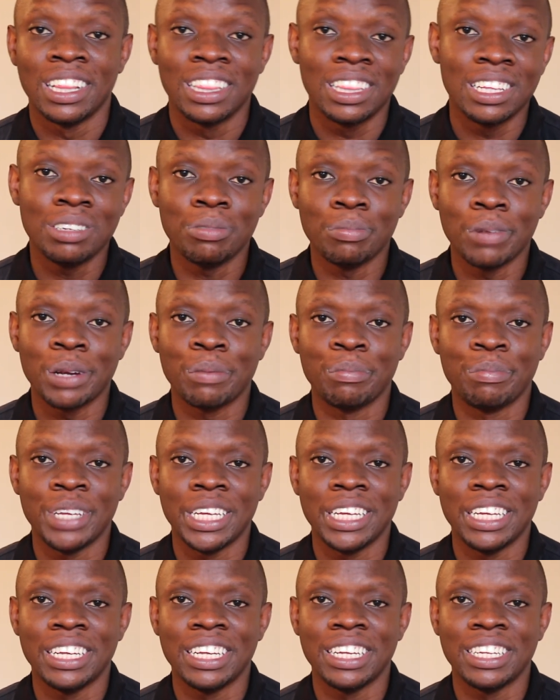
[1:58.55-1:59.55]
This might
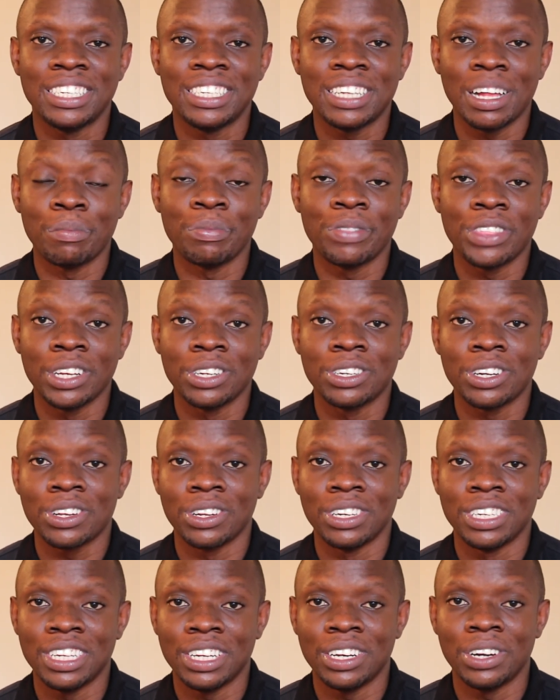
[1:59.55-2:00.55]
be something to
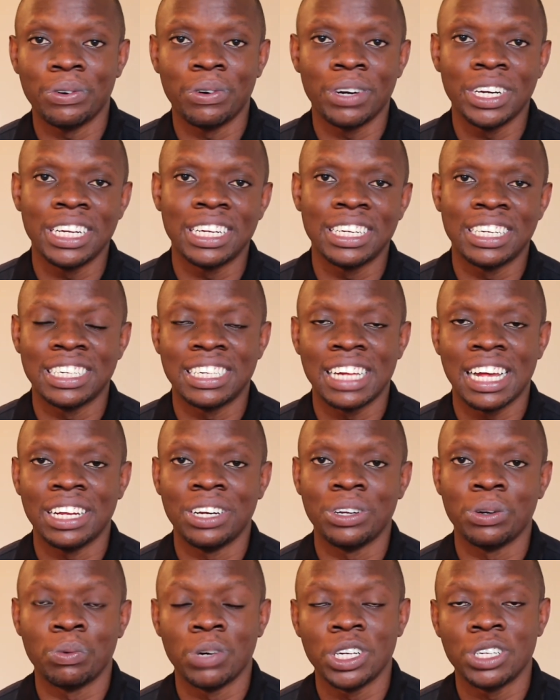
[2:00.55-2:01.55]
consider when you're
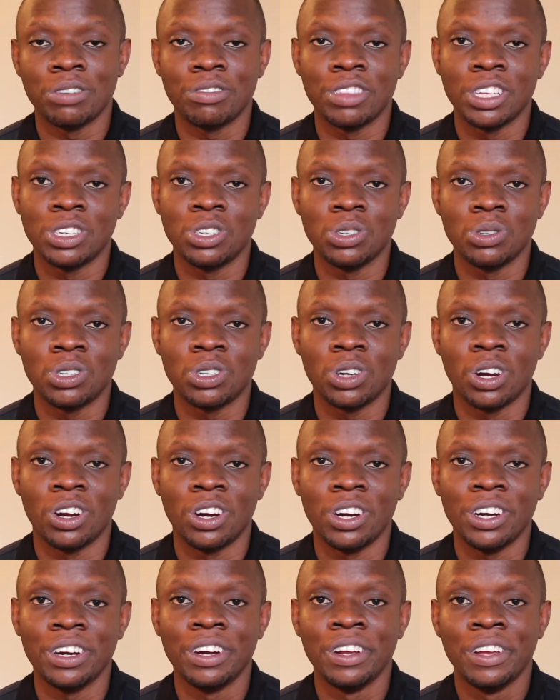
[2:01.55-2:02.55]
deciding which of the two to
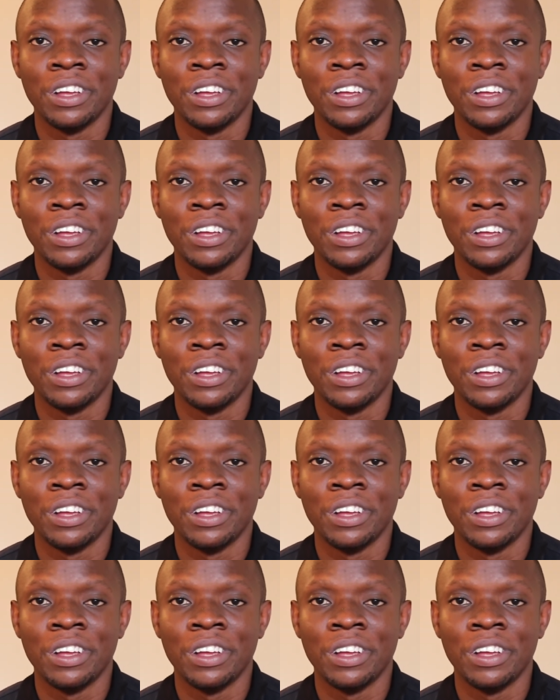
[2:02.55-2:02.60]
learn,